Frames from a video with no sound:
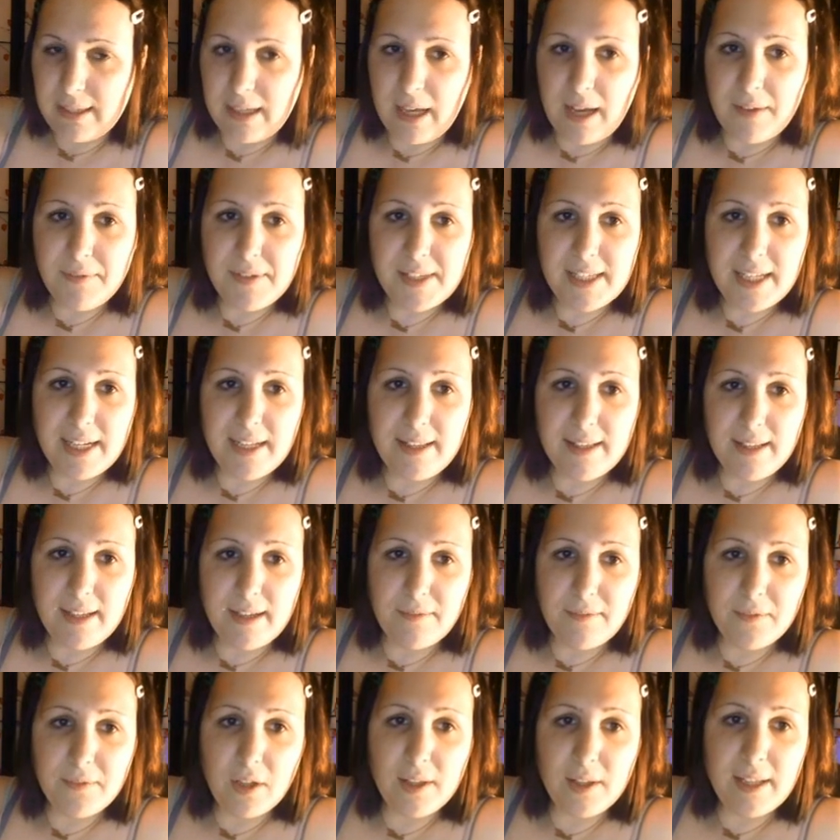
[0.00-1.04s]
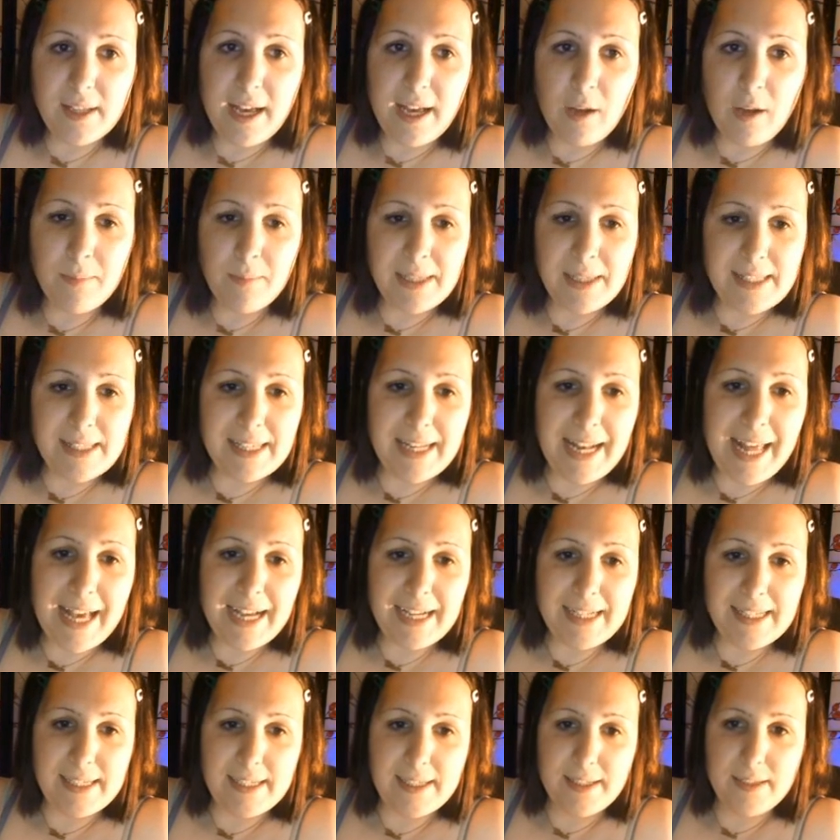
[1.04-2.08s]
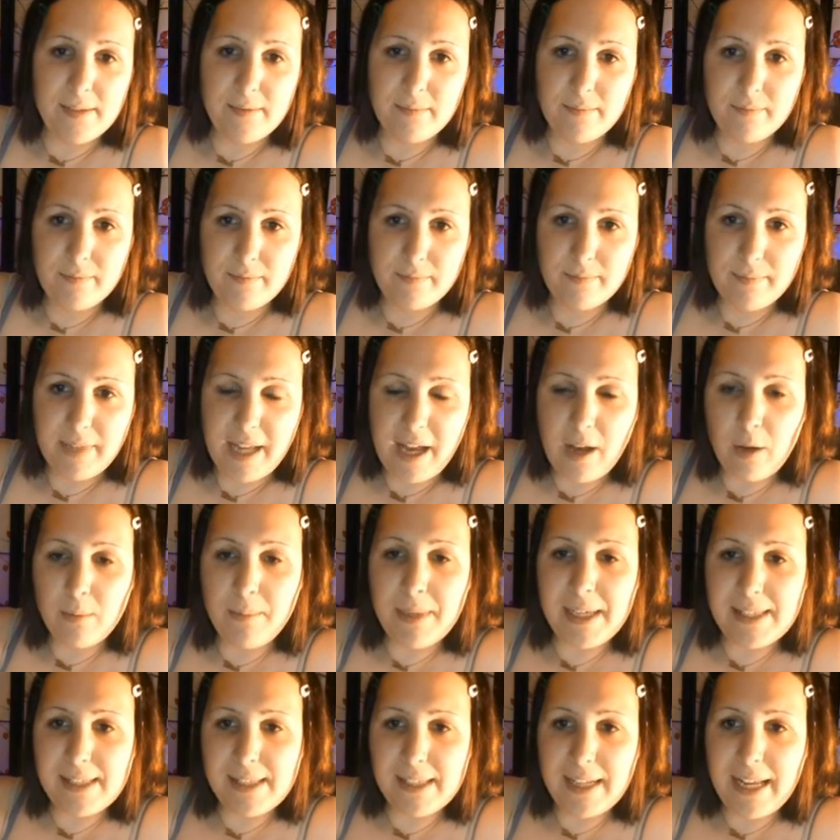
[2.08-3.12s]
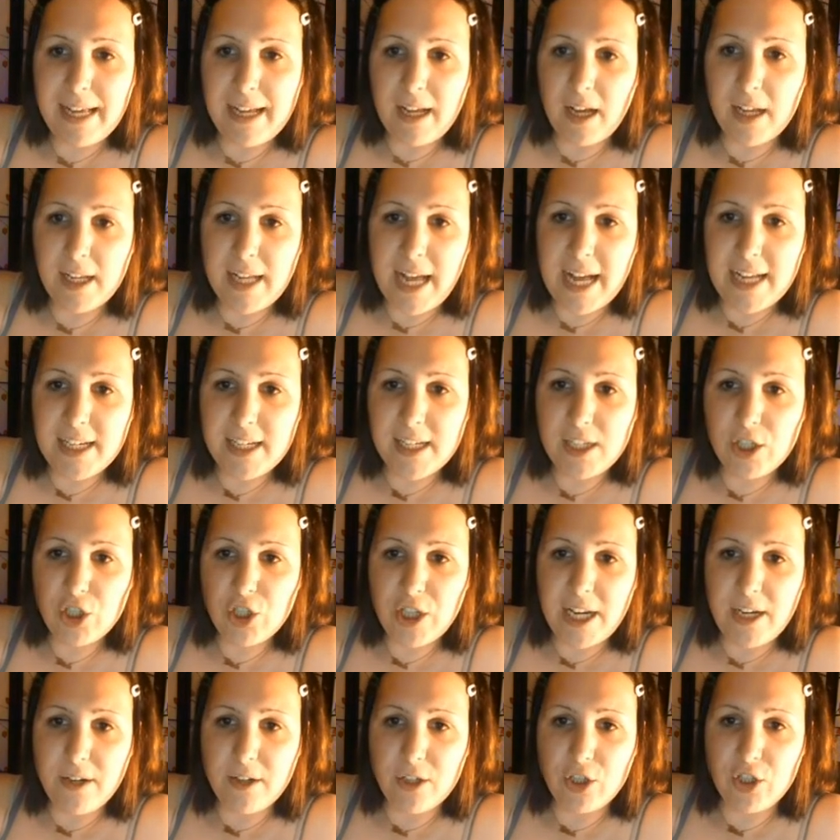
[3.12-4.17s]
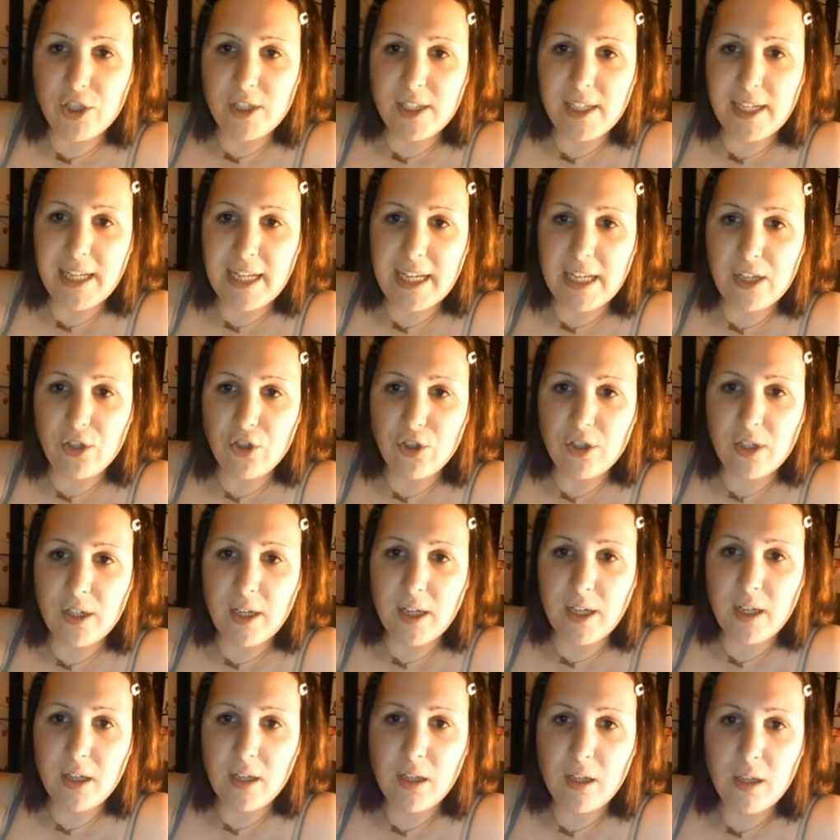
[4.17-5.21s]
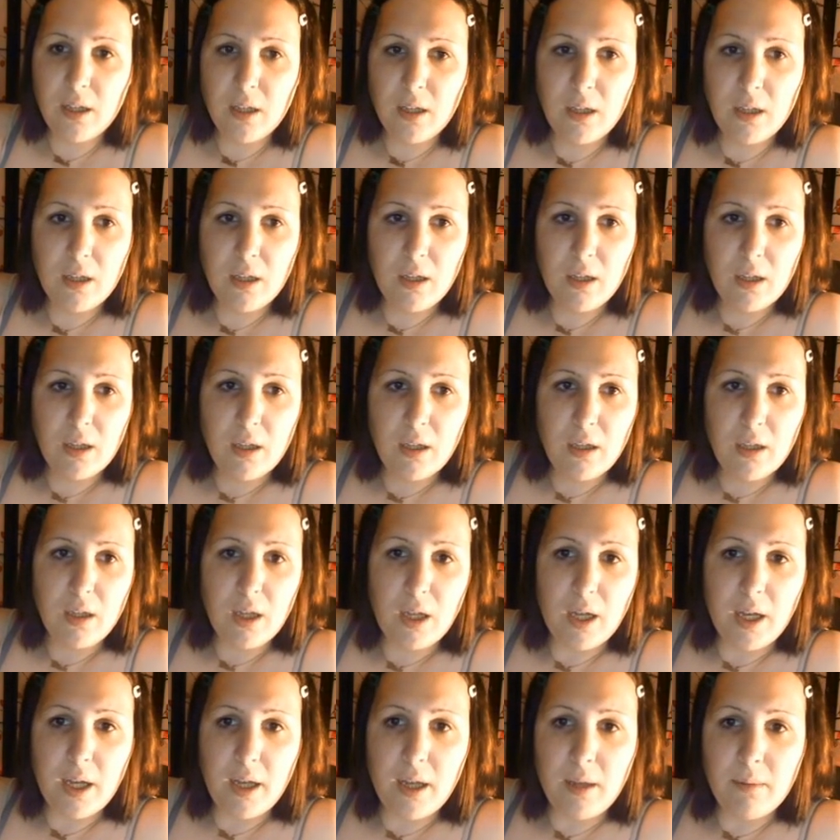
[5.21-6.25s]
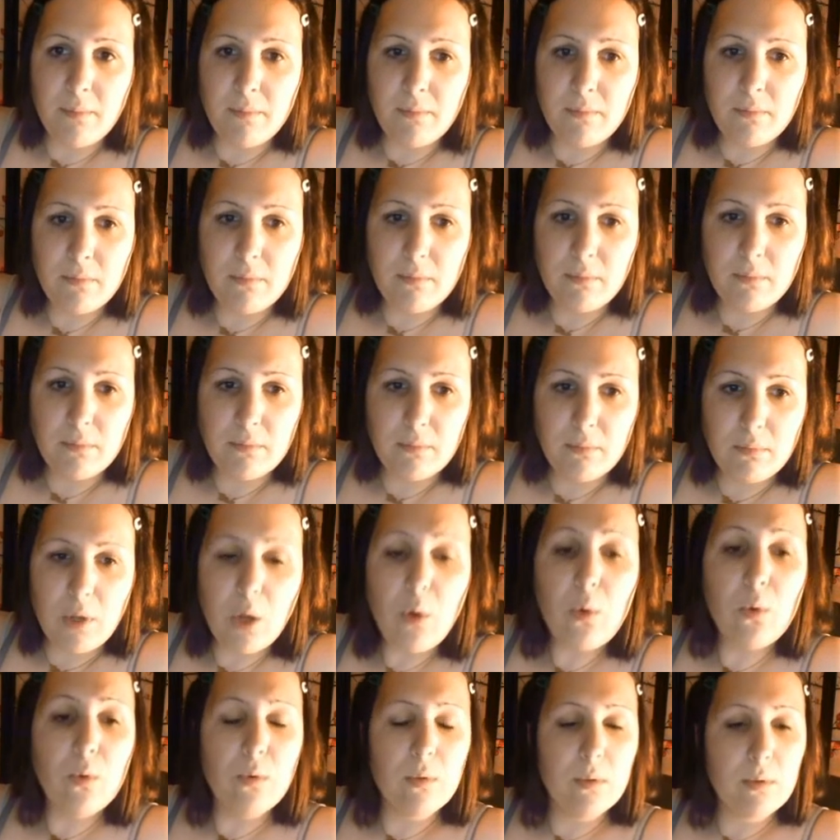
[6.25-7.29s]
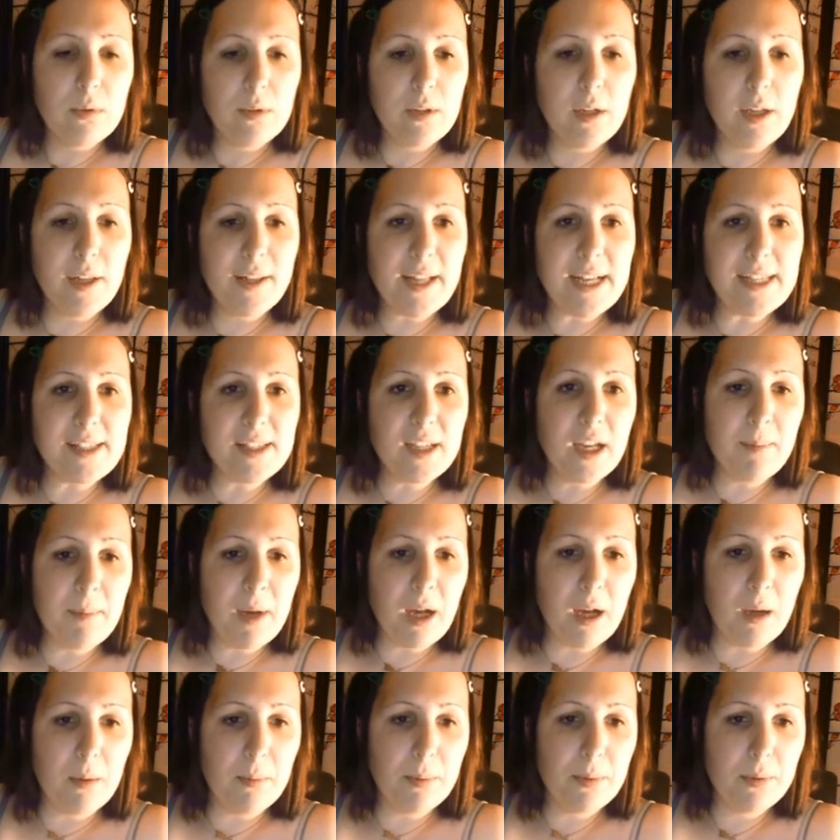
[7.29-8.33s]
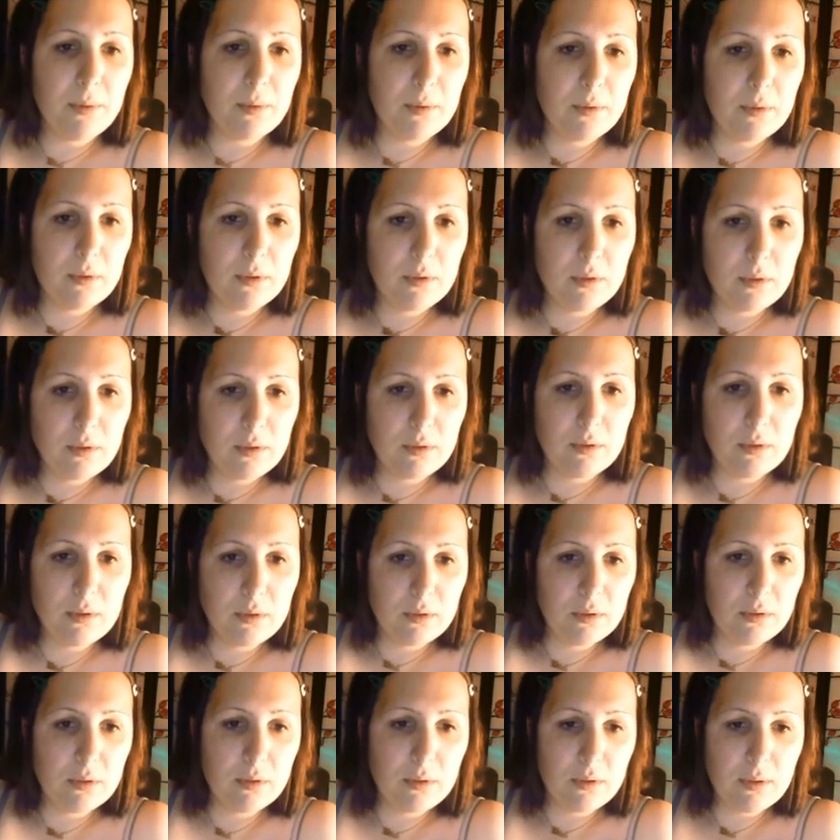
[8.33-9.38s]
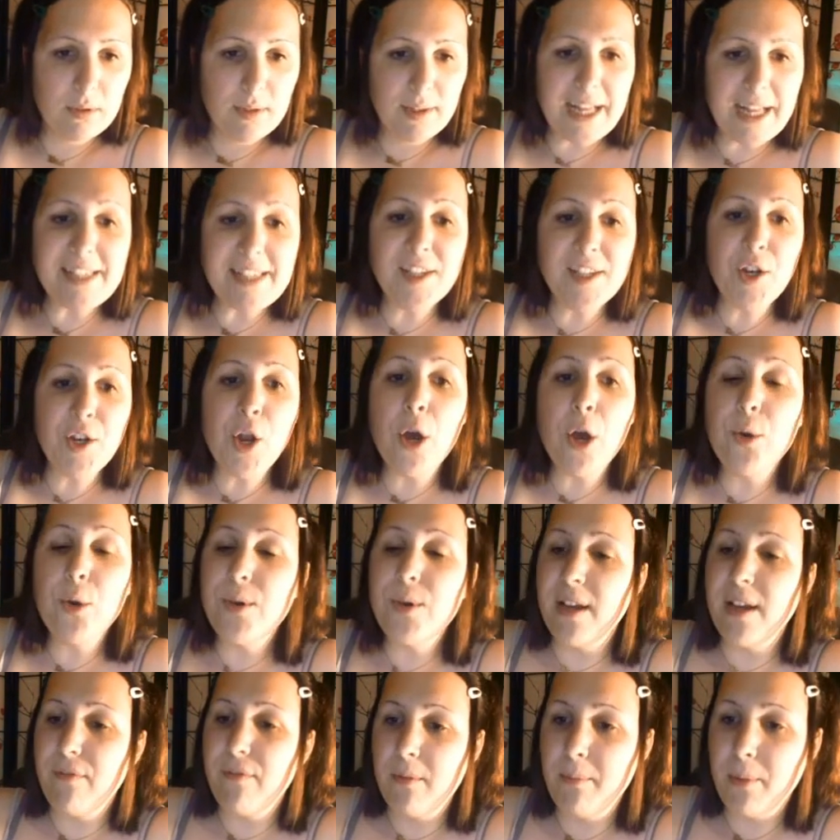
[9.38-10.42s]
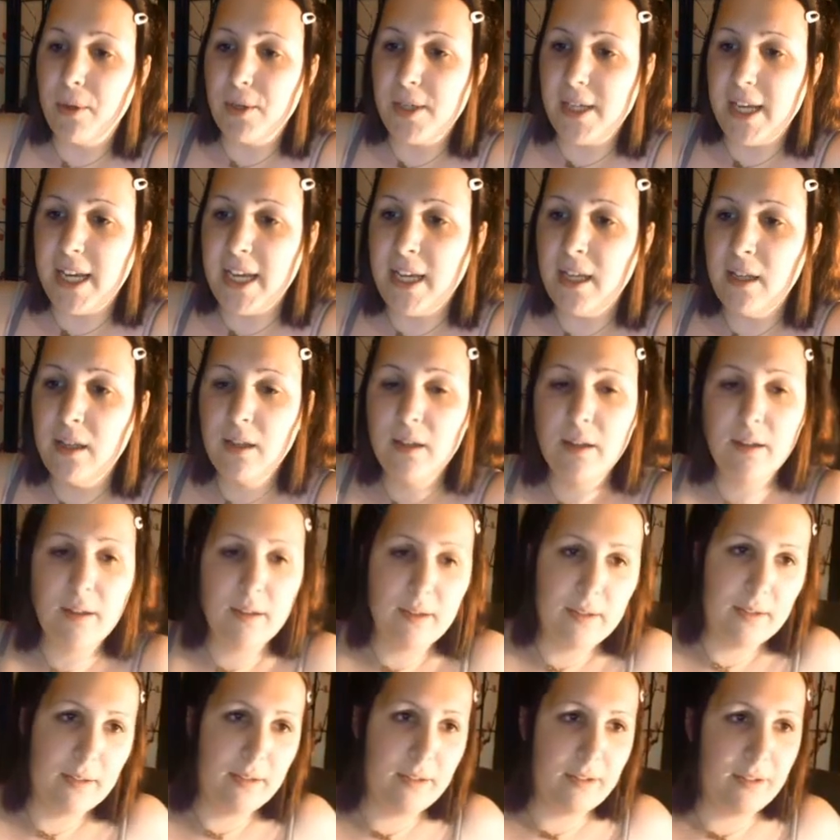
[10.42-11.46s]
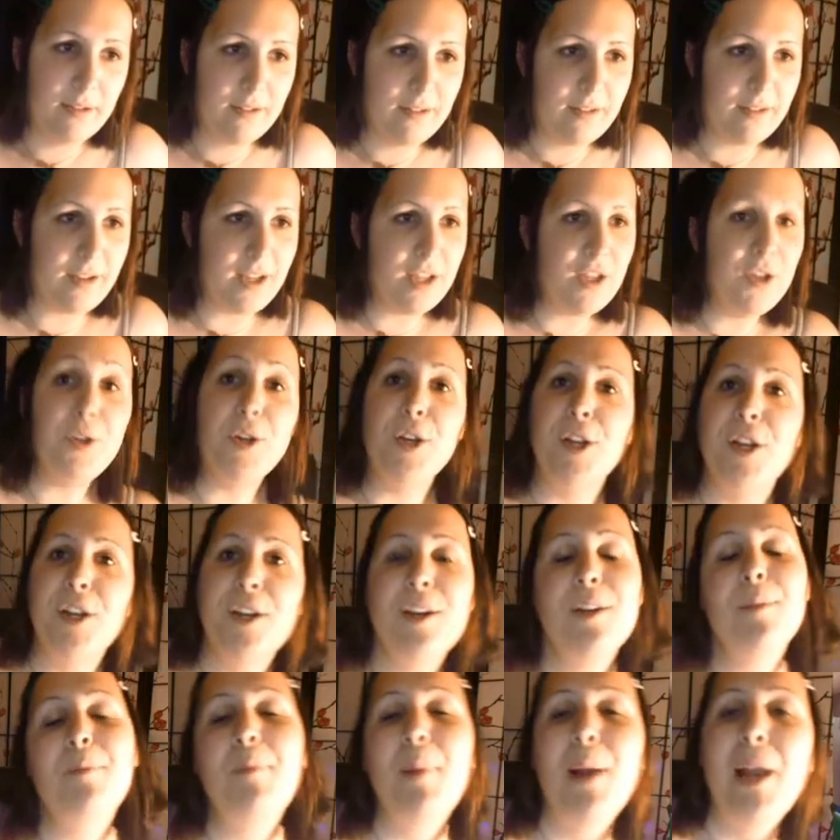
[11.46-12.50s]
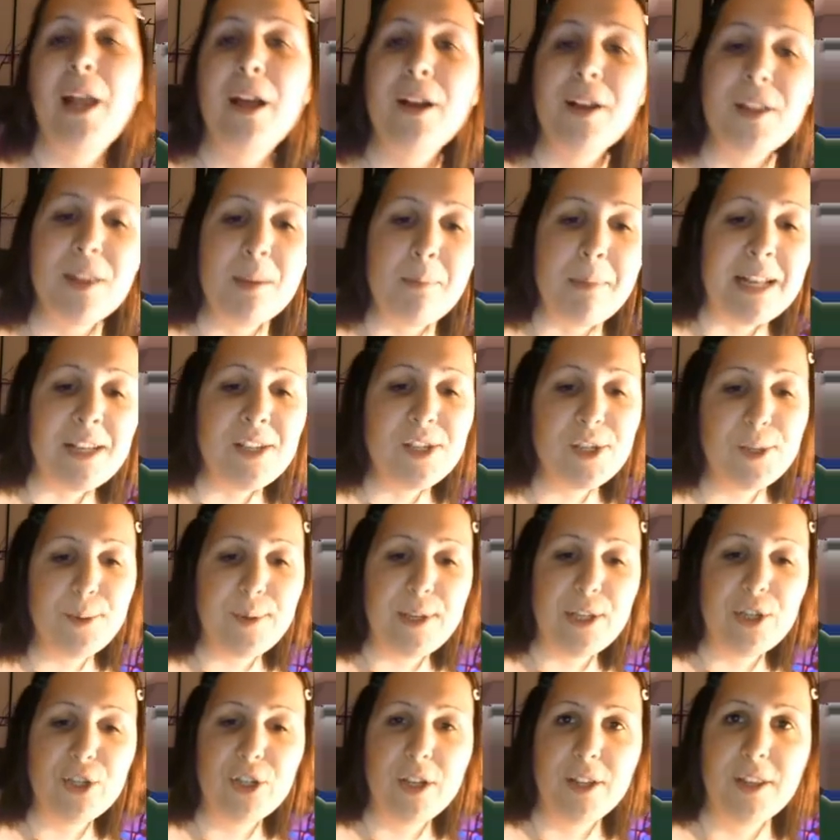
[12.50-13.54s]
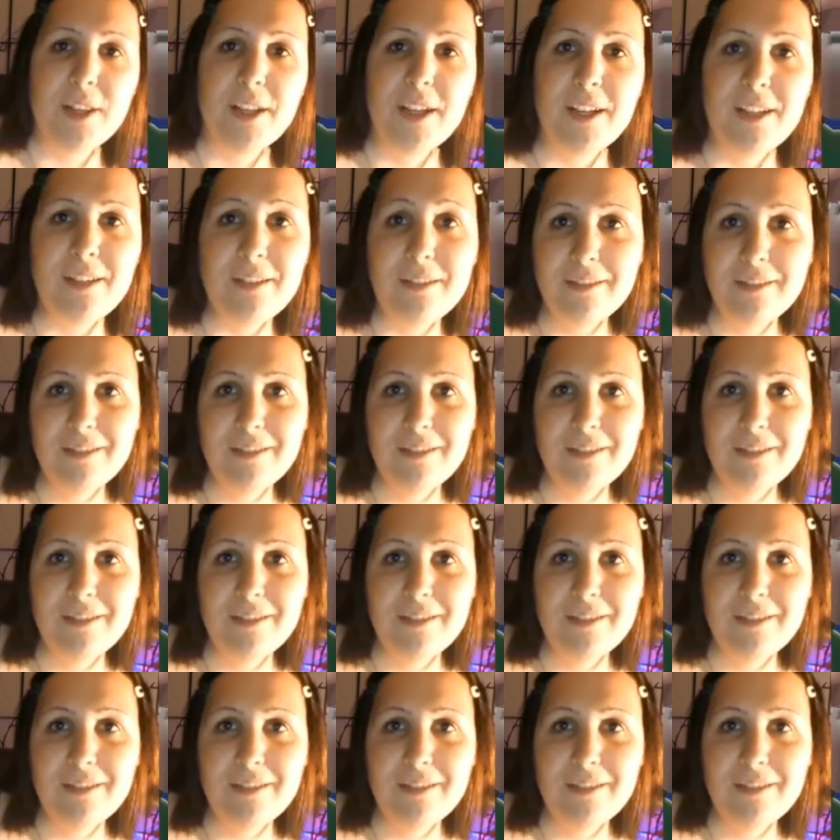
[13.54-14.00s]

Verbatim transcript: I've I've got the helmet selected. Helmet is select. I added a shade. I should delete it, shouldn't I? Um. Oh, look, that's come up. That's a node, everybody, and you can plug them into each other.